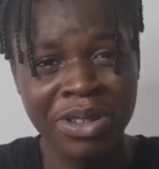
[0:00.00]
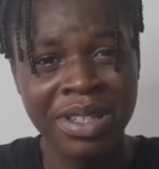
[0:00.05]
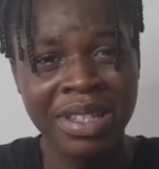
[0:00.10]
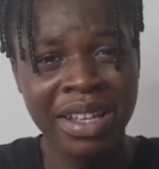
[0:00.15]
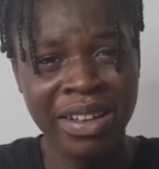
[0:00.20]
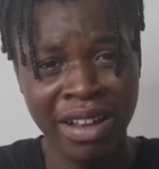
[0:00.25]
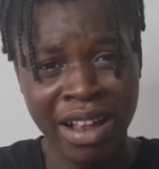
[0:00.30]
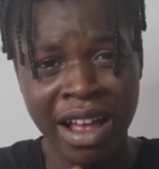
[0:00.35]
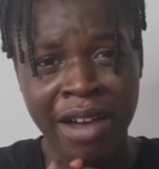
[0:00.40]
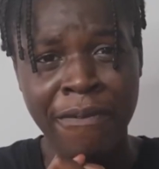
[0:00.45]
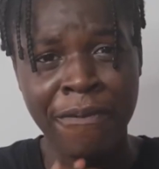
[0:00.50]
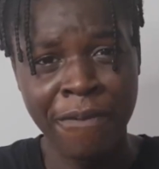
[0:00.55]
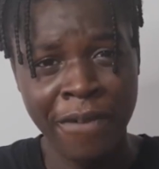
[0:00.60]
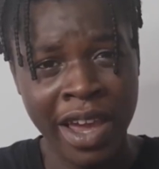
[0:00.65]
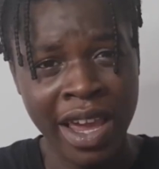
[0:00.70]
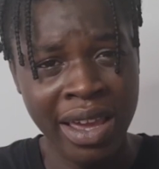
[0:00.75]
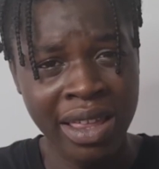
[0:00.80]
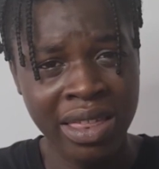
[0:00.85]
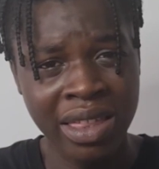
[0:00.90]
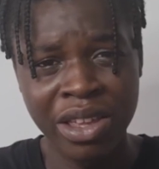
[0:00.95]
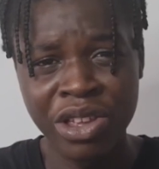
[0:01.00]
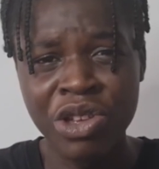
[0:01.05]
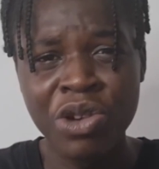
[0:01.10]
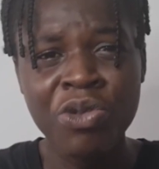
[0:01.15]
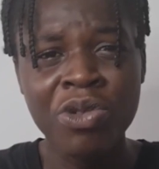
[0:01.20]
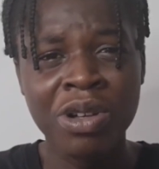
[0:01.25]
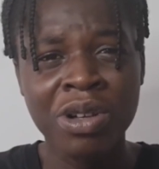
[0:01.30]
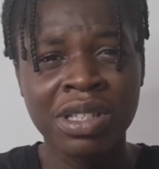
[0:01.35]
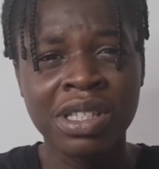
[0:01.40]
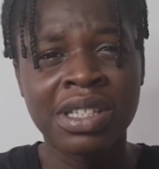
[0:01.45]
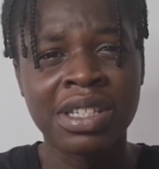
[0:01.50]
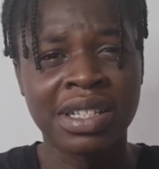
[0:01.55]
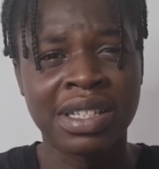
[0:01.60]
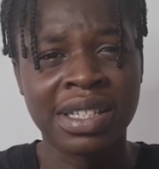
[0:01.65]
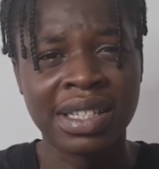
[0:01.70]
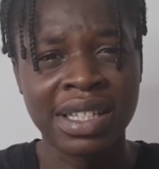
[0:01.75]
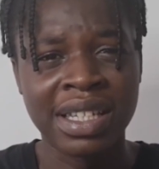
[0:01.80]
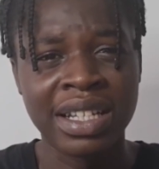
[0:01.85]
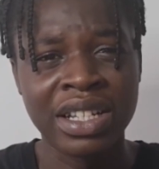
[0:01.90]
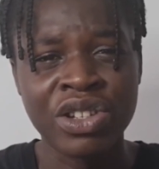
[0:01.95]
you still have faith, you will
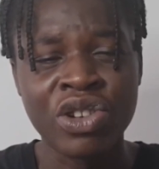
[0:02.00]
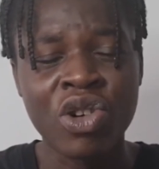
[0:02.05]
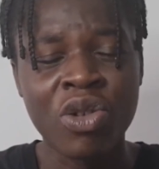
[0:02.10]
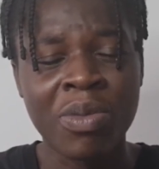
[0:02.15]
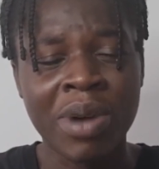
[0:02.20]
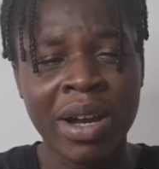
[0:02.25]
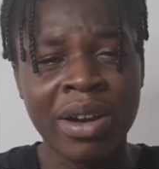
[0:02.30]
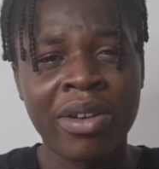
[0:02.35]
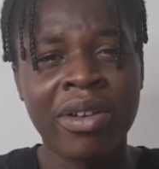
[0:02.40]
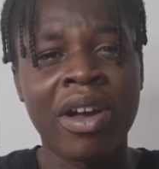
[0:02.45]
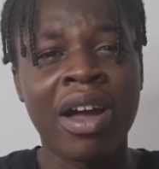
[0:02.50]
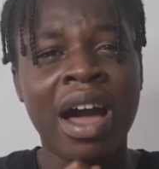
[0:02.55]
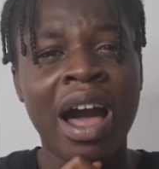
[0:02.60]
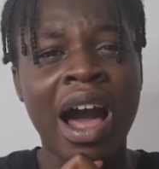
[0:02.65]
succeed no matter